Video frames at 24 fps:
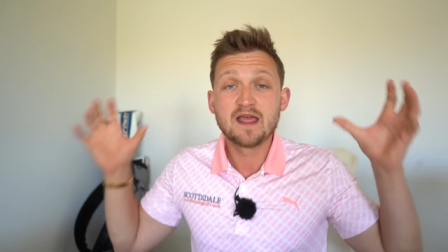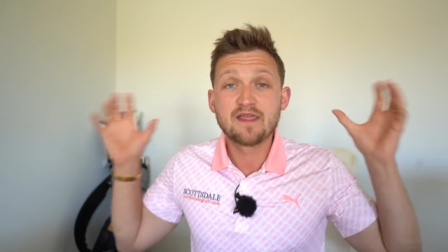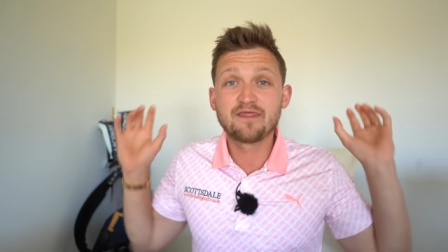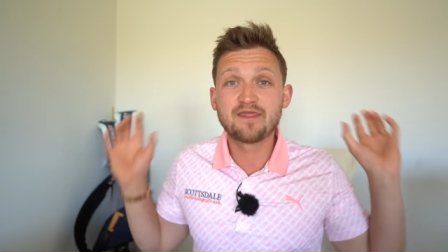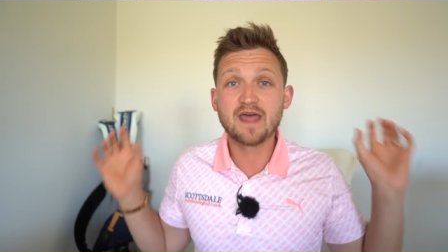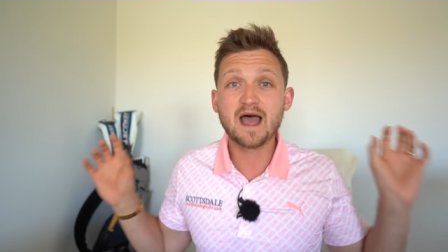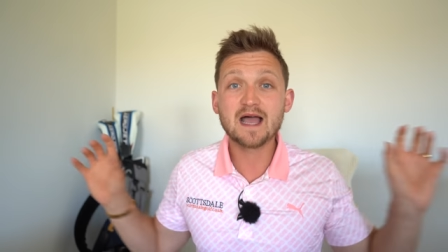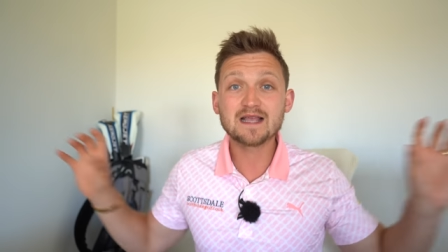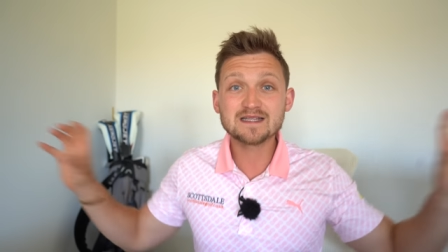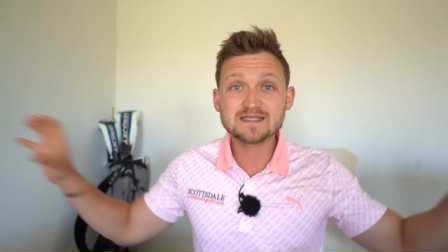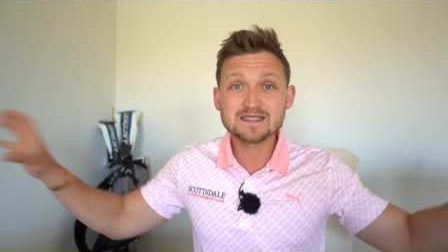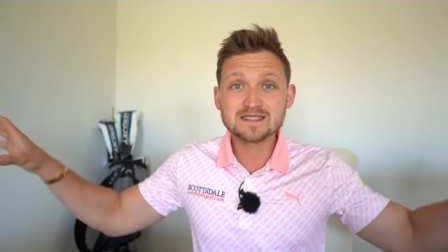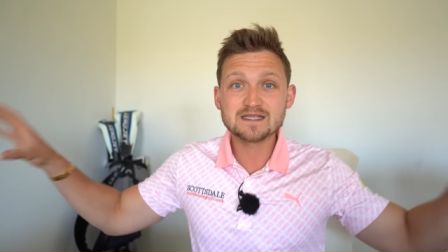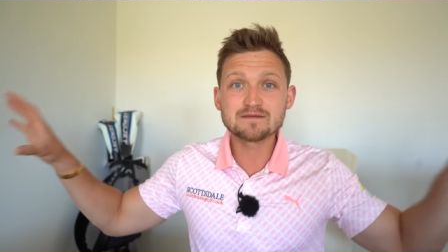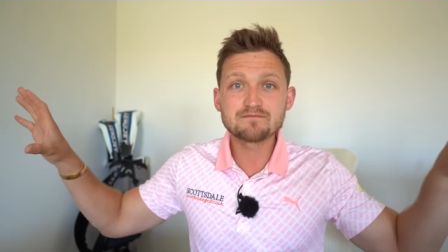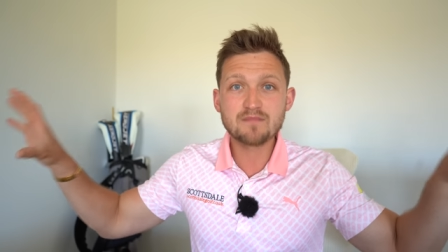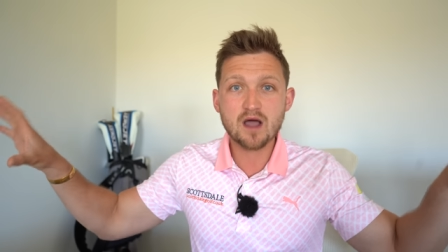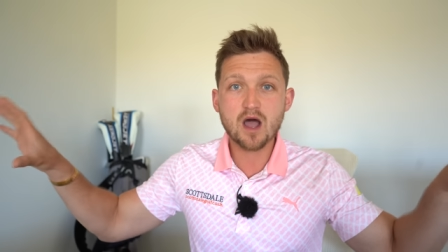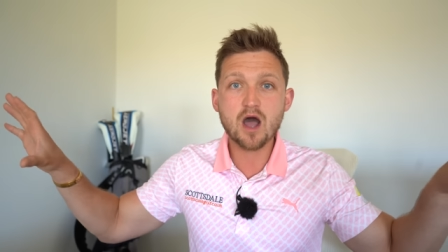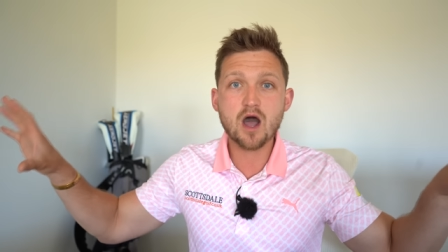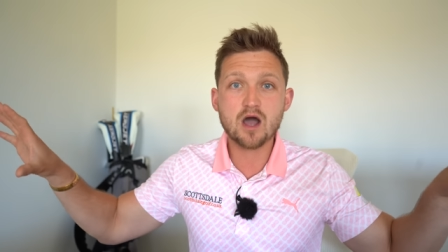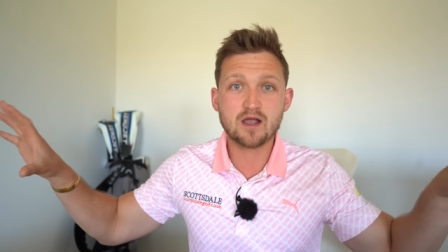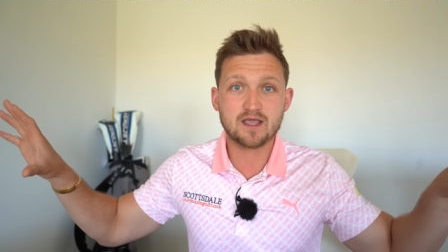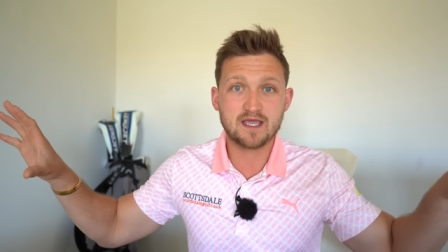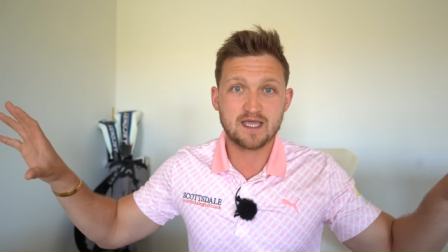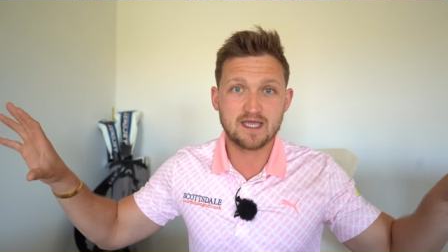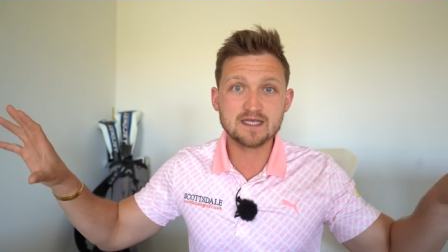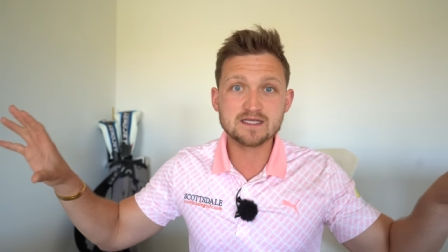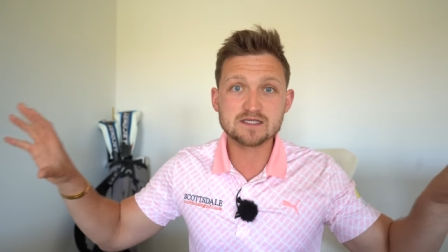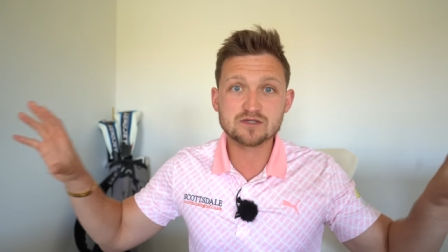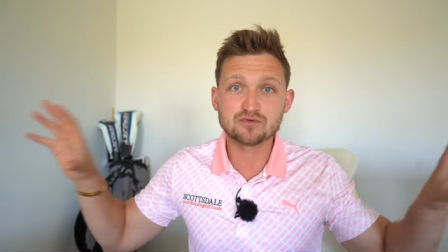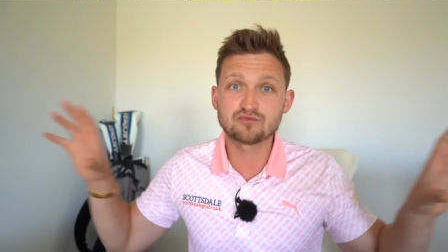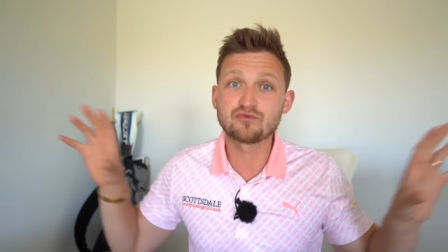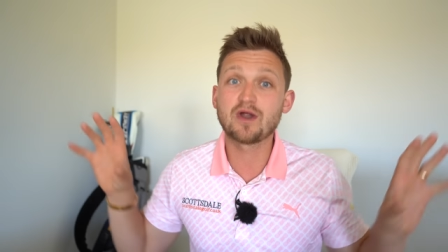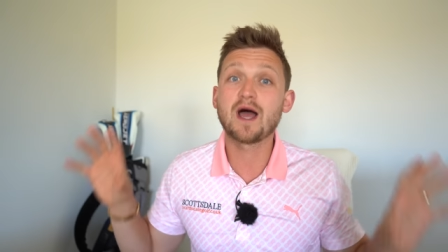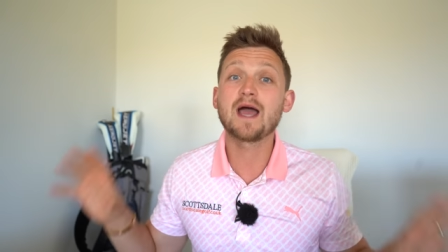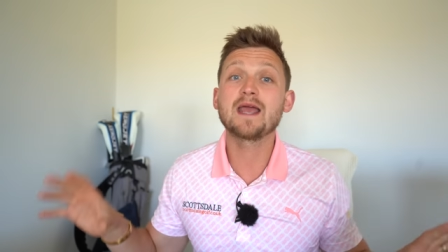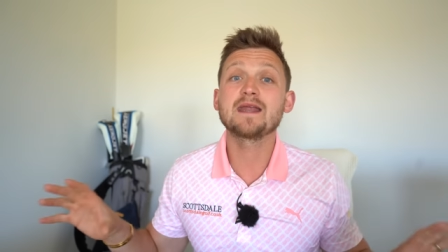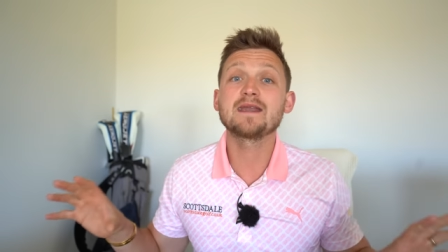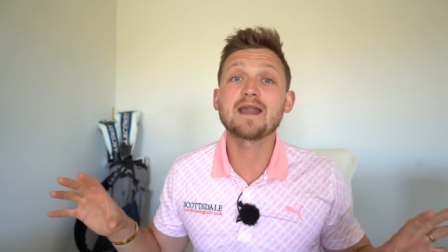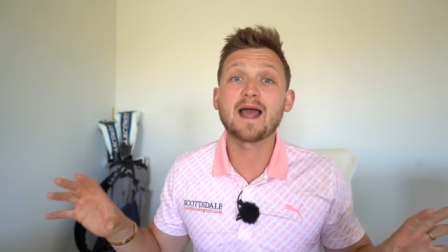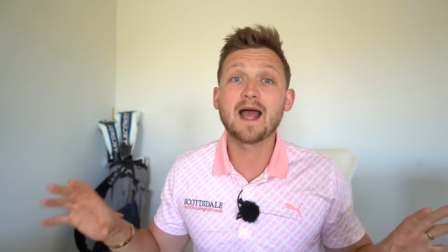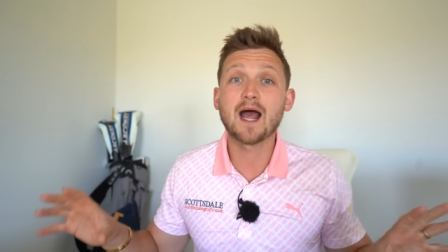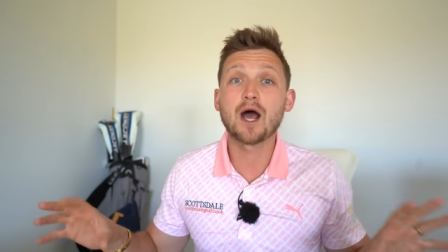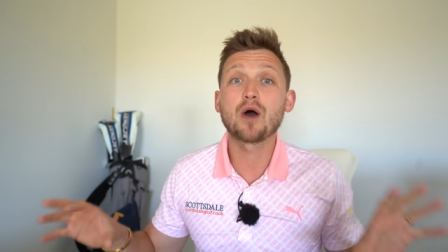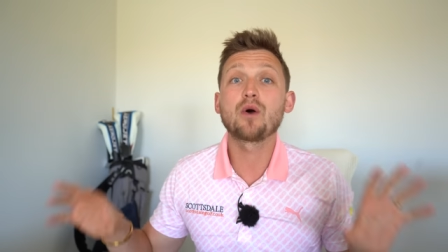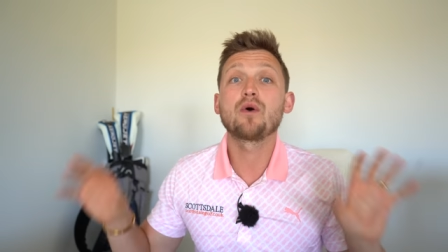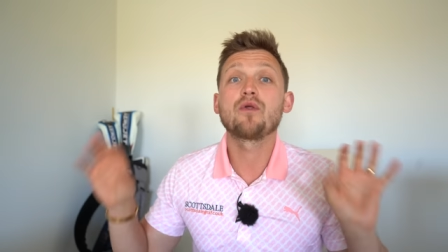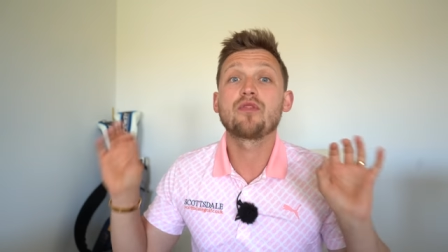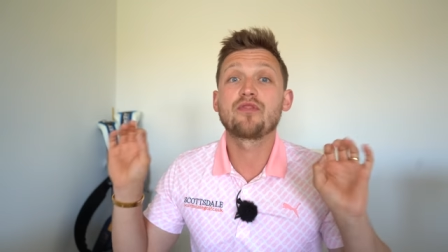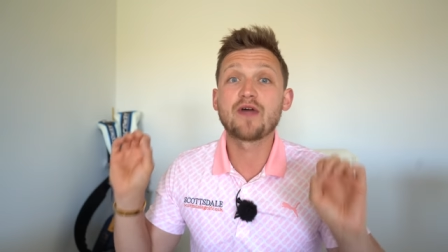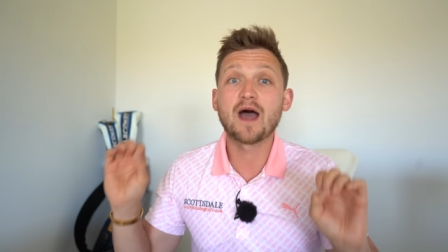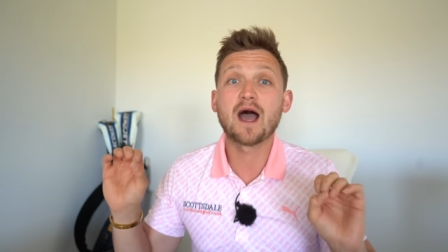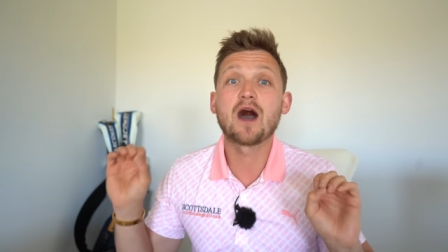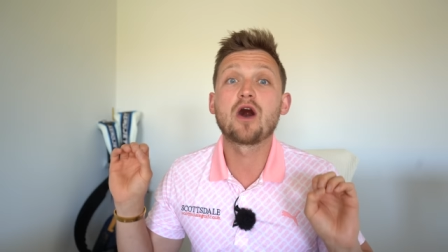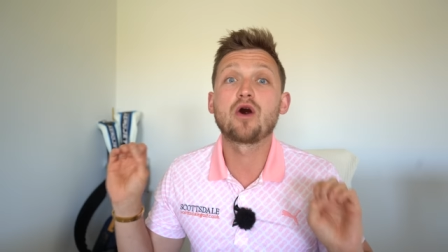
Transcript: that's the markets right now that